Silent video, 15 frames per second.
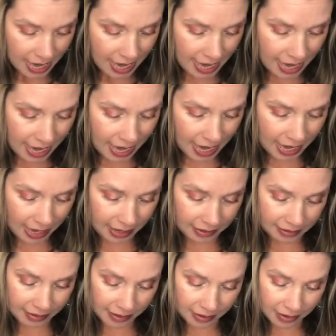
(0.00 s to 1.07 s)
and
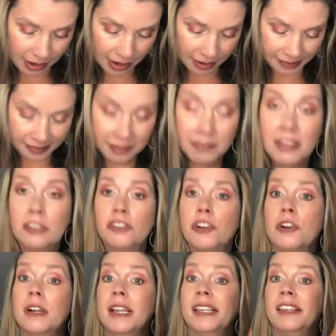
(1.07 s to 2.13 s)
the cost of this
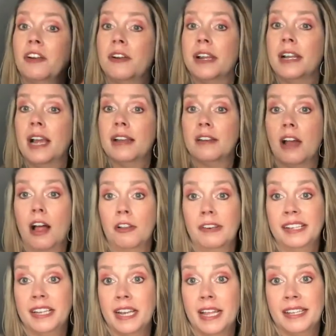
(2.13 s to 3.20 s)
shirt is $39,
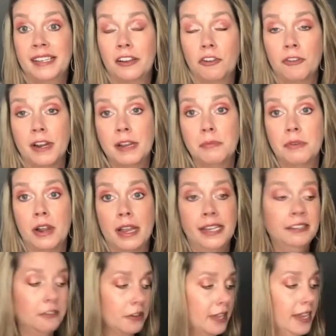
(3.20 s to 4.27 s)
and that's a great price
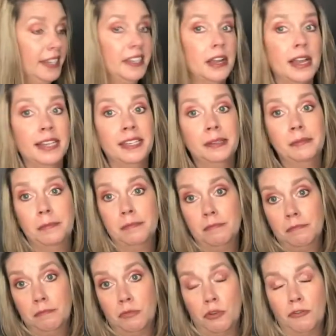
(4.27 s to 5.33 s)
for these nice
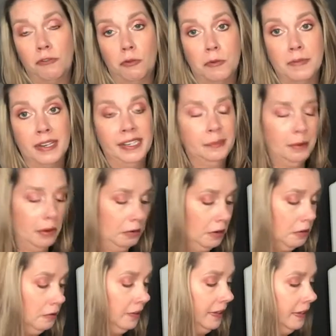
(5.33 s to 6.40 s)
performance
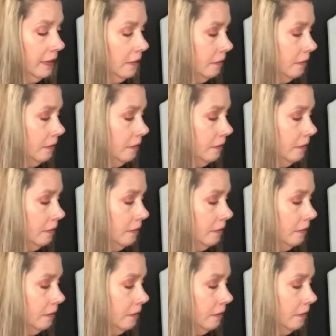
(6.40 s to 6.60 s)
polos.